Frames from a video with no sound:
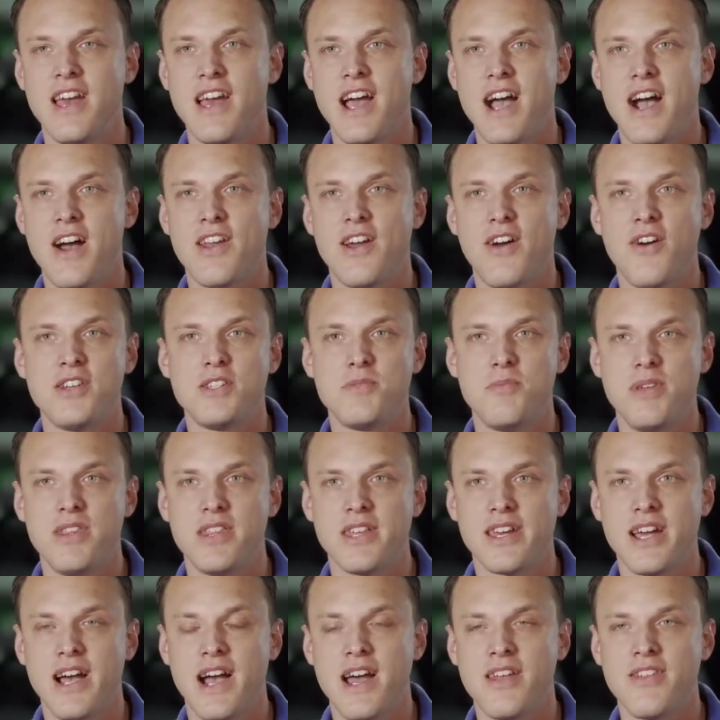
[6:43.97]
I'd always be
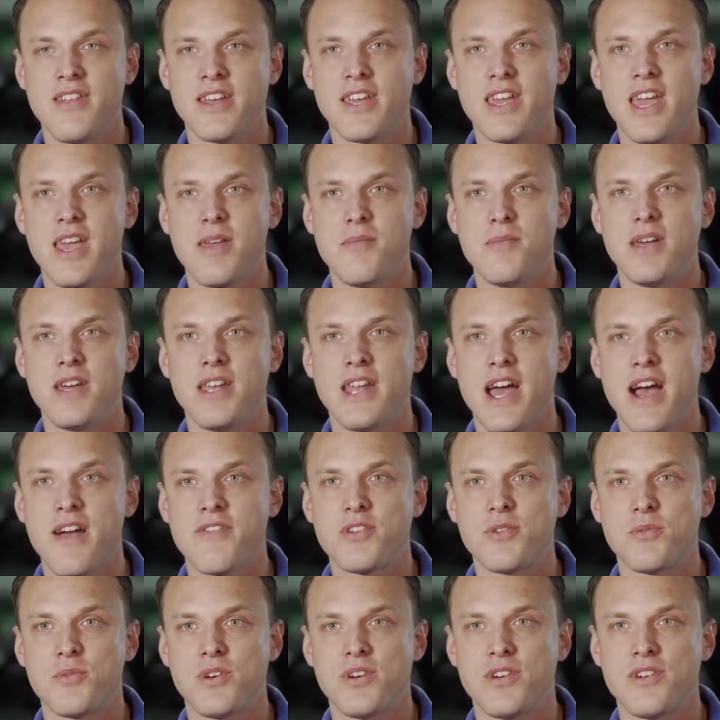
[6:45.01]
the guy that came in
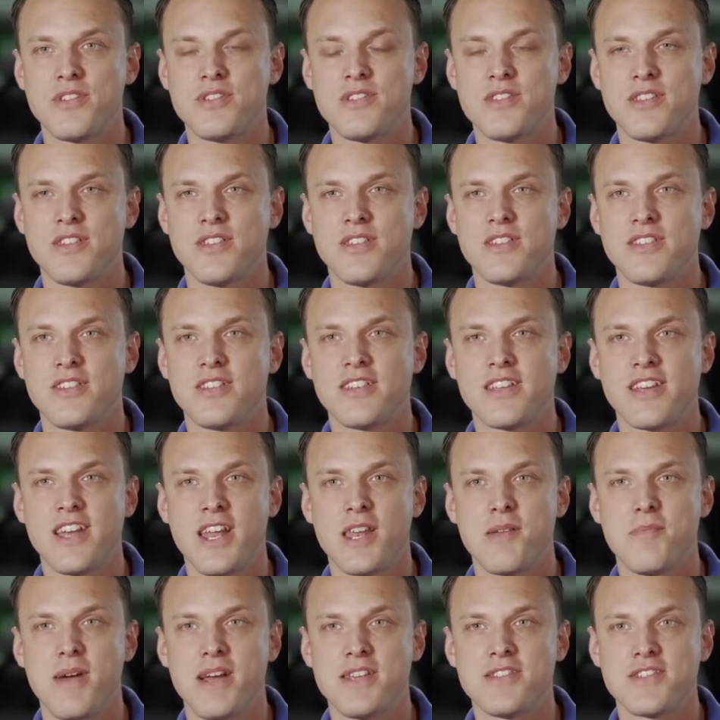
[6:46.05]
afterwards and
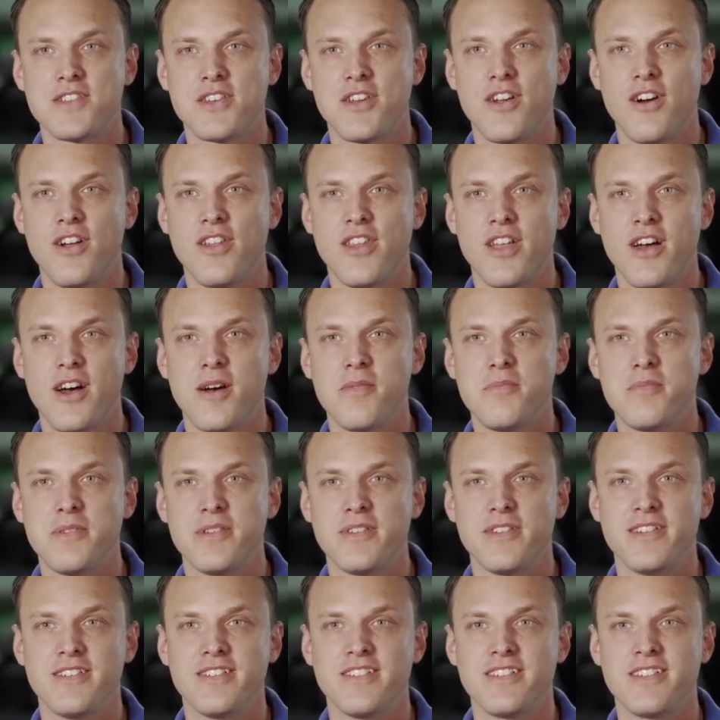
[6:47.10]
kind of messed it all up
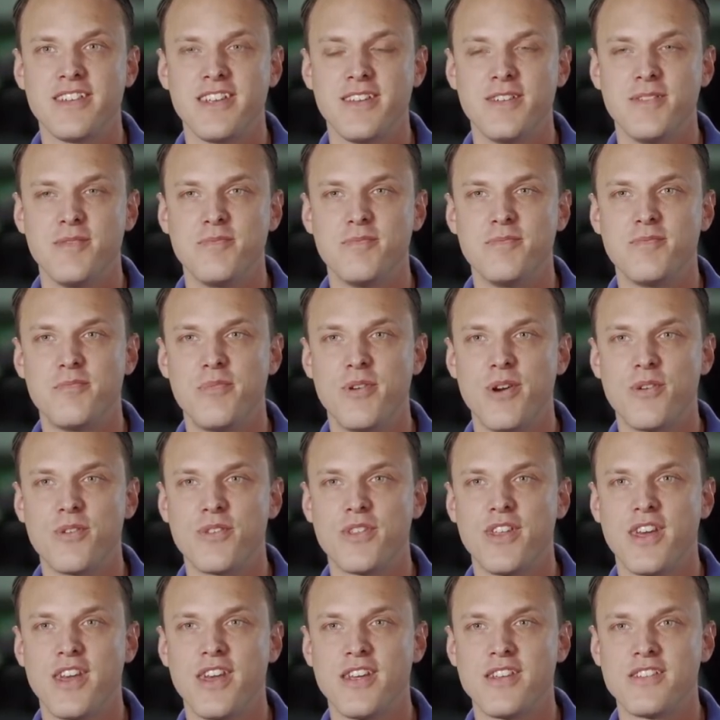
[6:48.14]
and broke
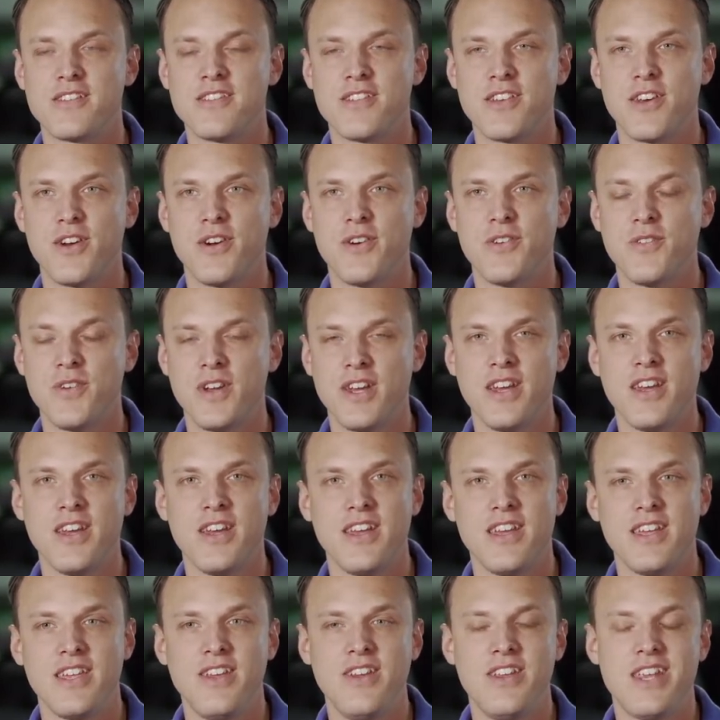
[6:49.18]
things. So
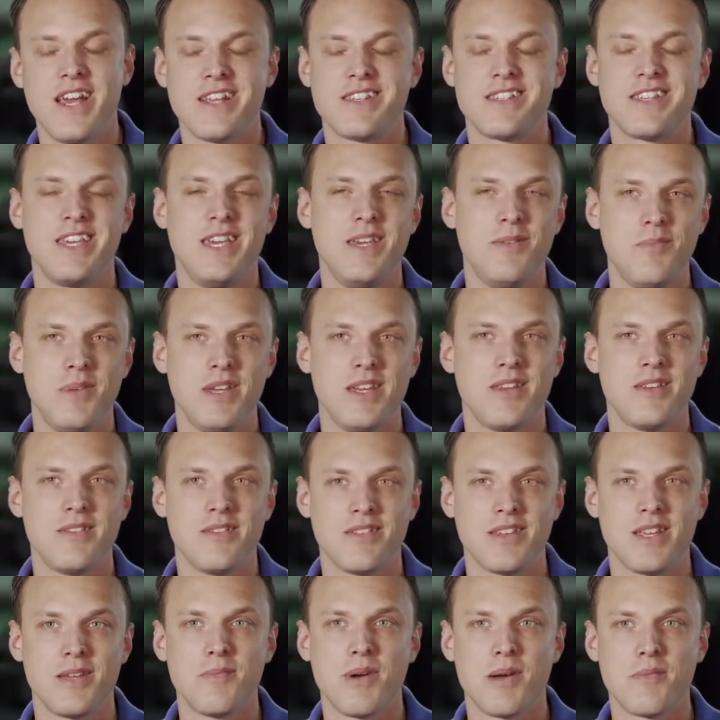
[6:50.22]
he'd have to keep me
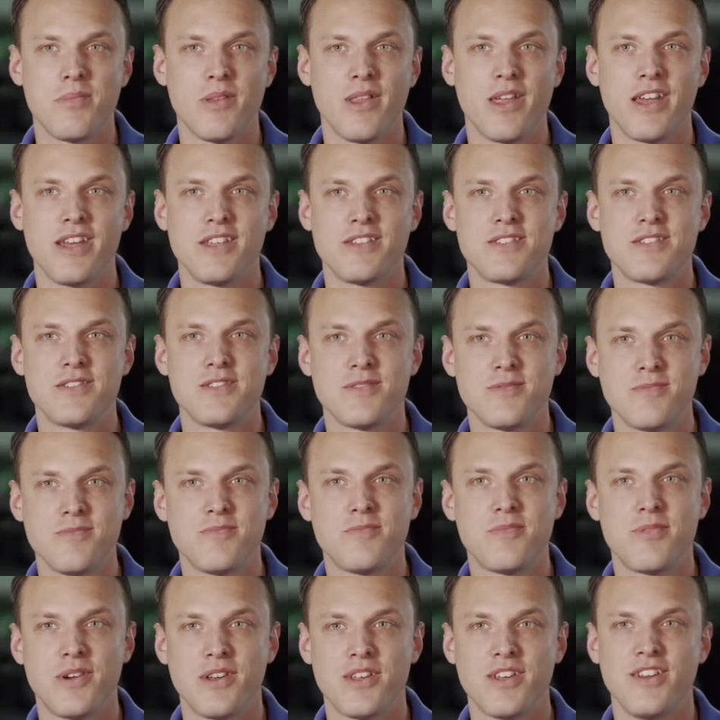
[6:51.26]
in my place
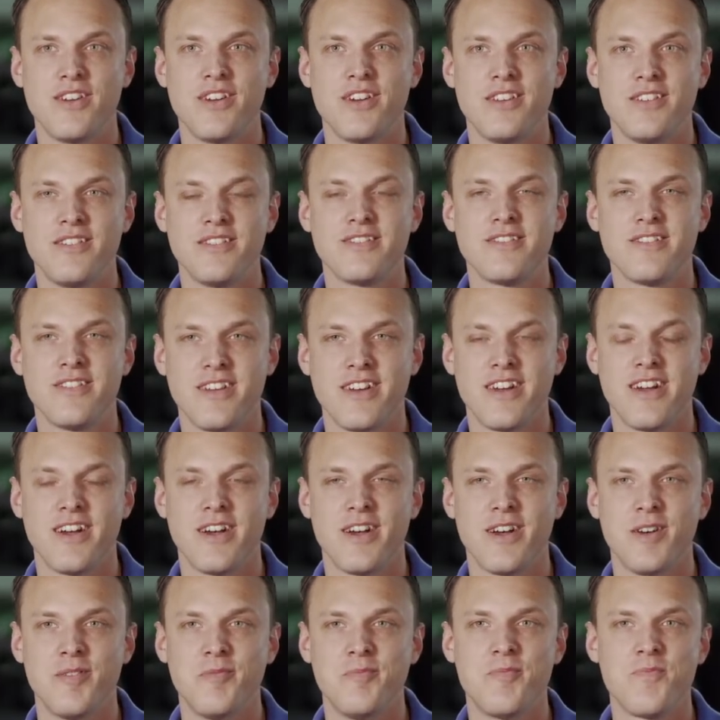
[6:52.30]
pretty good.
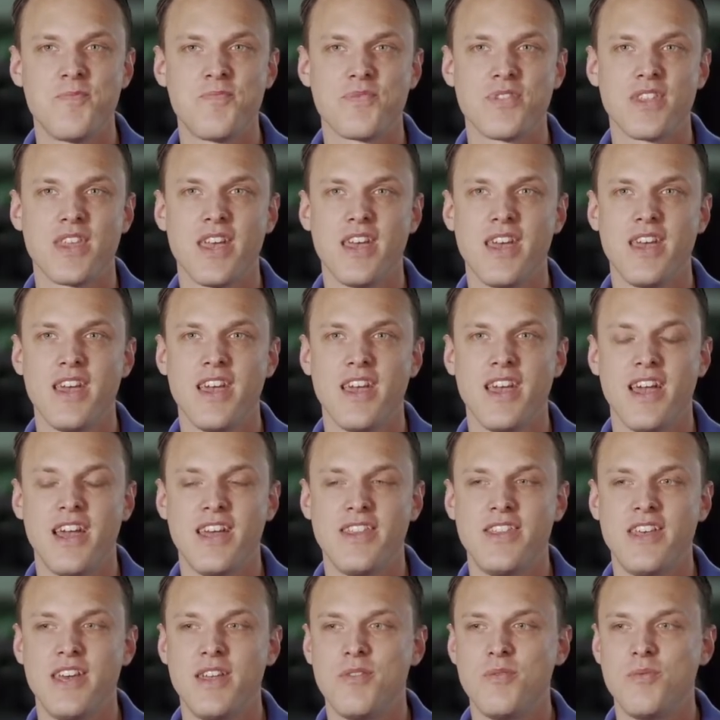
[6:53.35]

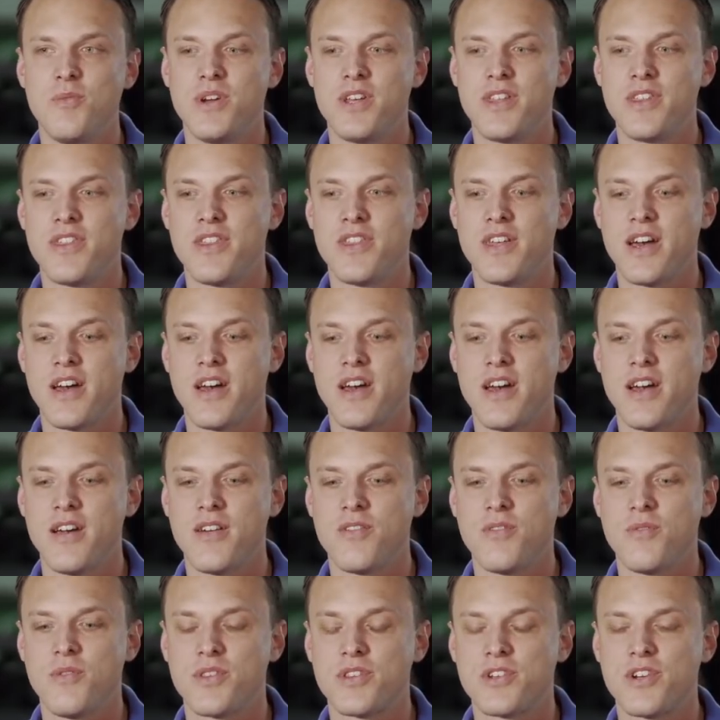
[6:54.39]
And then with
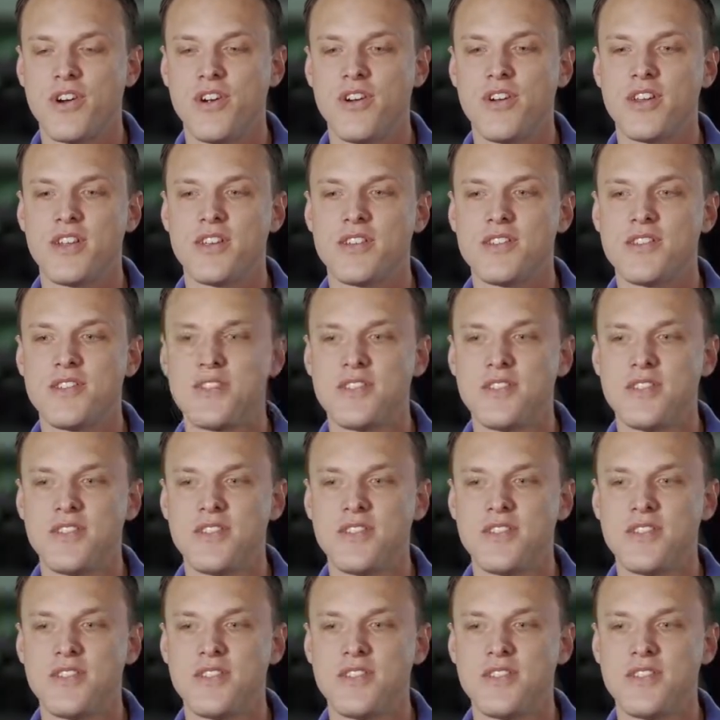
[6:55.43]
Curtis,